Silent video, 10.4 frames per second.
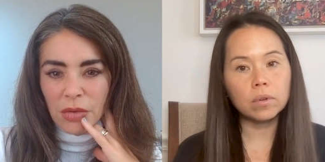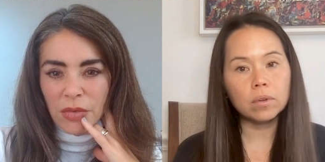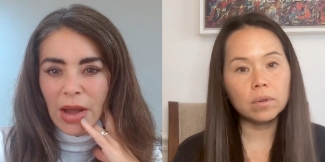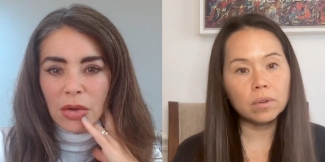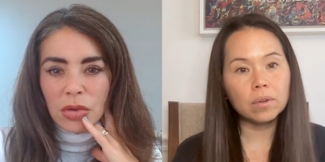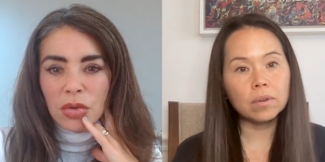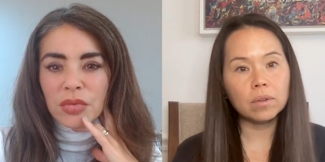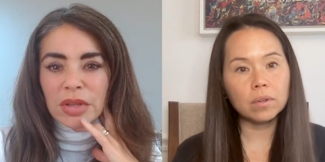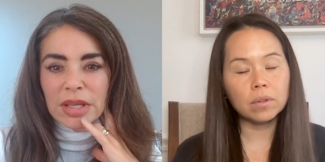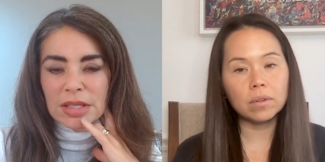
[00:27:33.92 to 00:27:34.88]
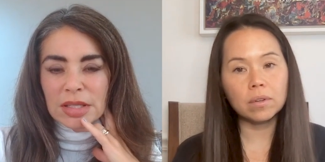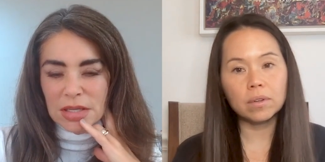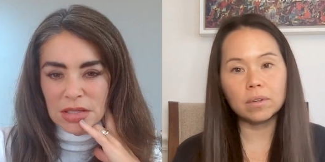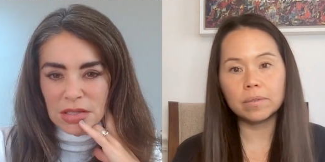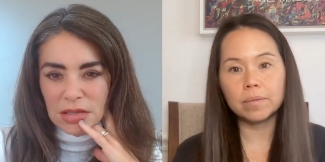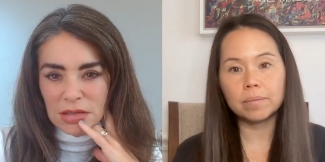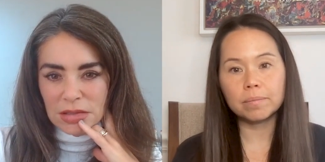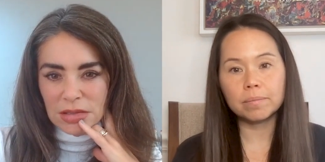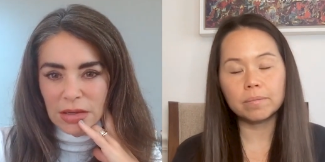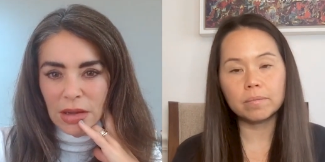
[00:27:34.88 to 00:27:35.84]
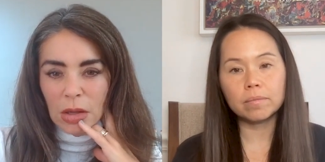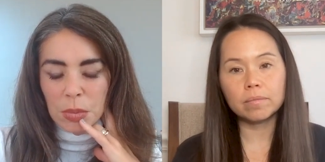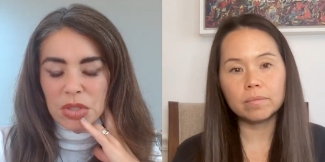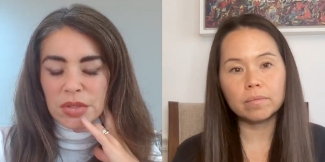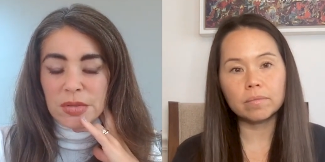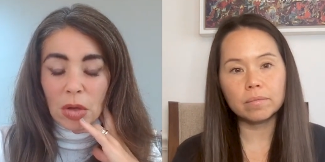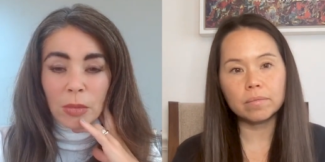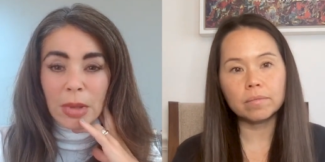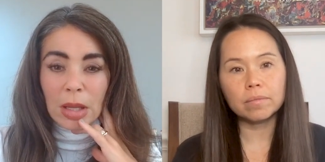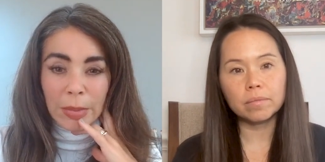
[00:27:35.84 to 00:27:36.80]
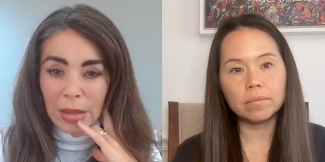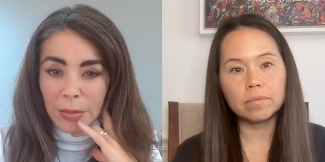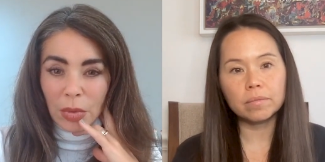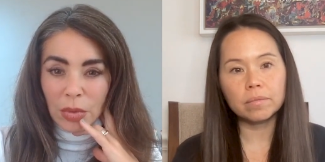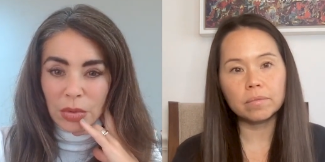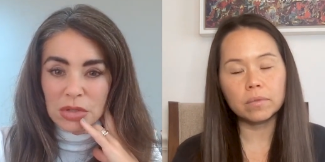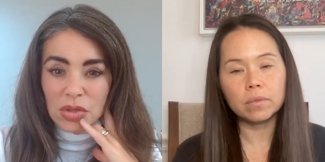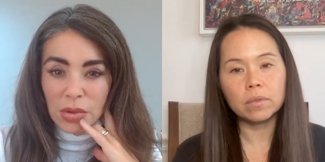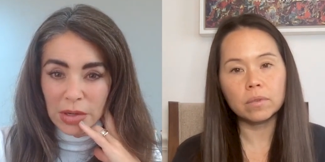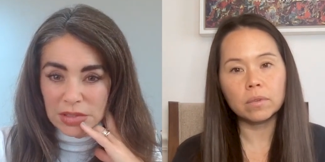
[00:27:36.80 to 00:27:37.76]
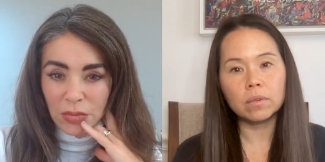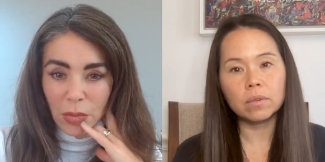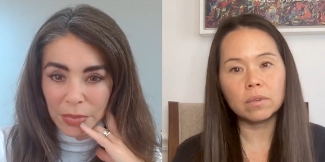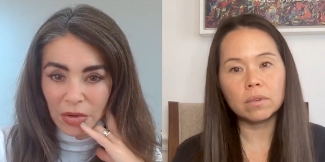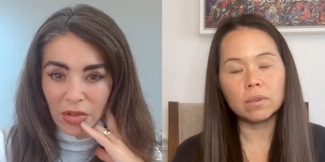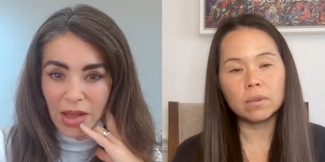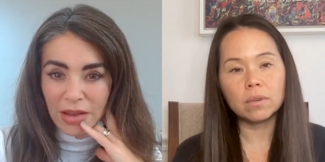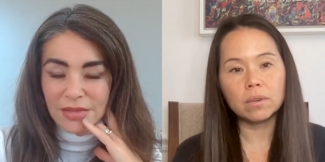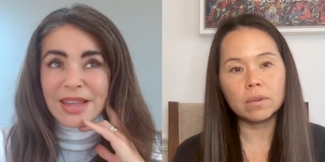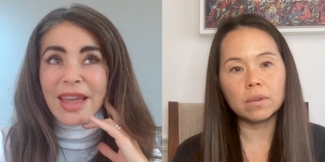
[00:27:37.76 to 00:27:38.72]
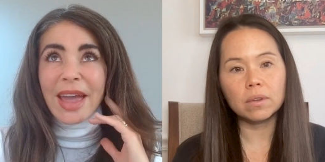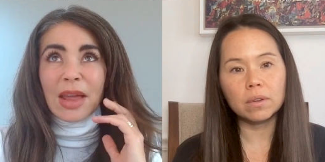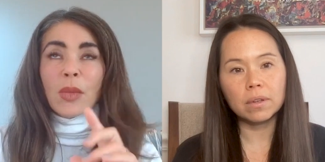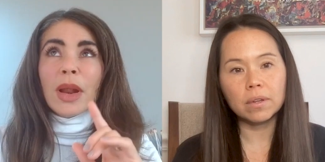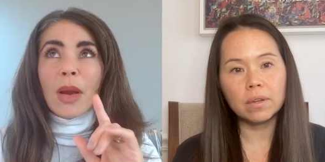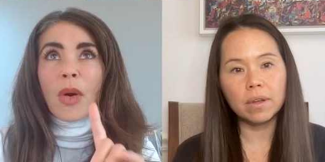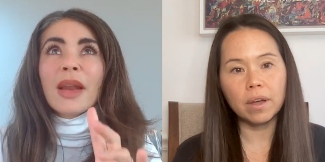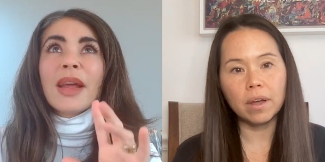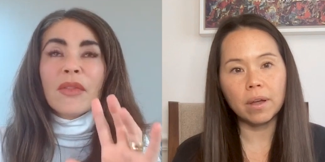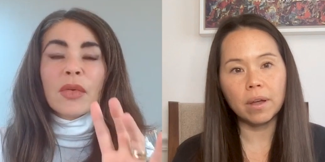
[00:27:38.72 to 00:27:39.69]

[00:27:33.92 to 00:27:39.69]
Speaker 1: of how you've leaned into this and helped so many people transform their lives. And what I want